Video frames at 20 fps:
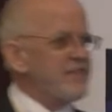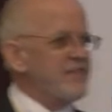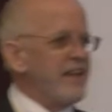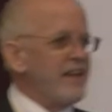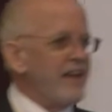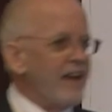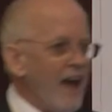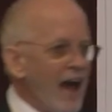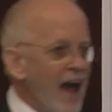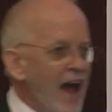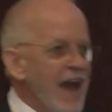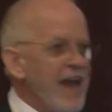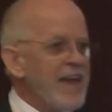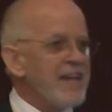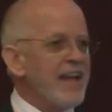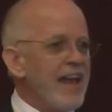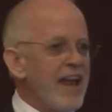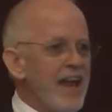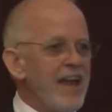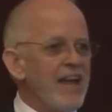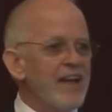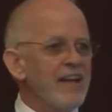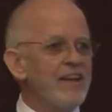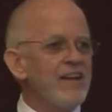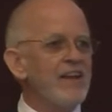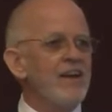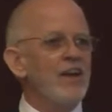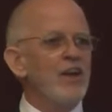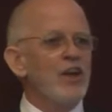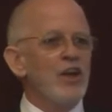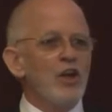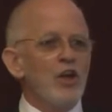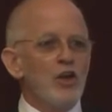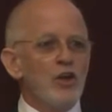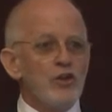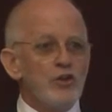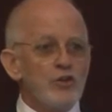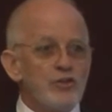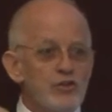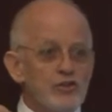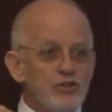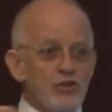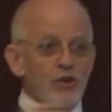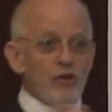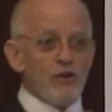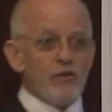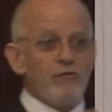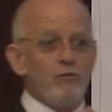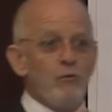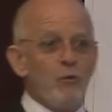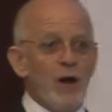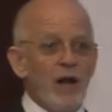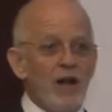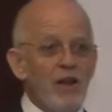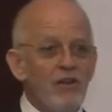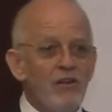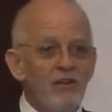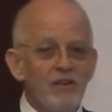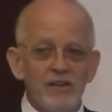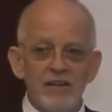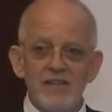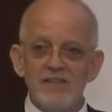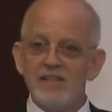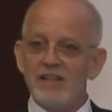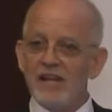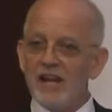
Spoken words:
that I can serve well? Is it